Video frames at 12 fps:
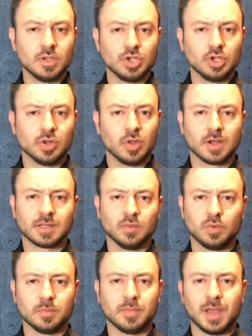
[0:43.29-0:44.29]
you likely
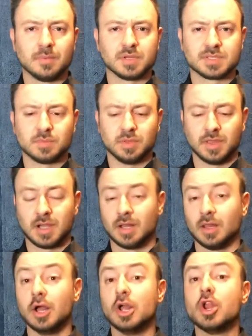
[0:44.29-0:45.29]
wouldn't be able to split the colour.